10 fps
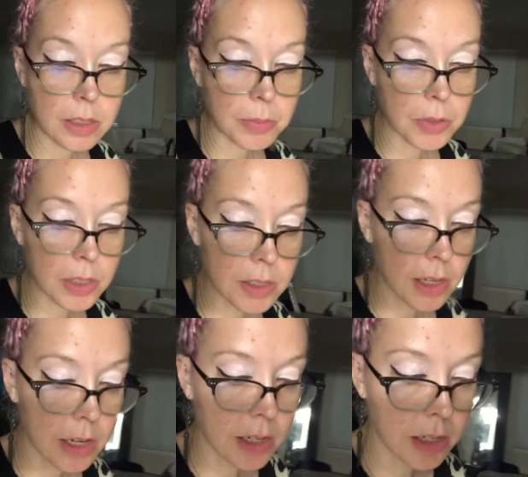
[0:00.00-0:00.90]
The boys
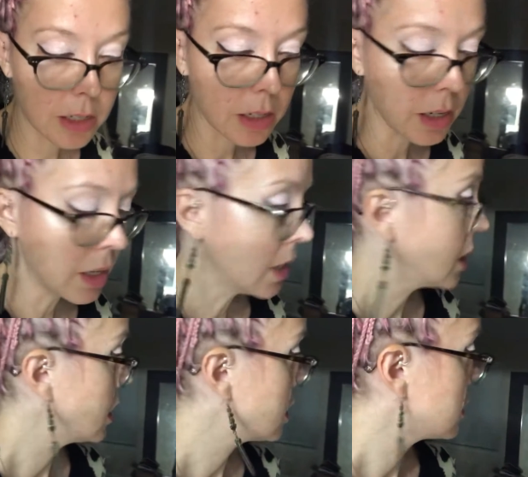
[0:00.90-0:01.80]
had hot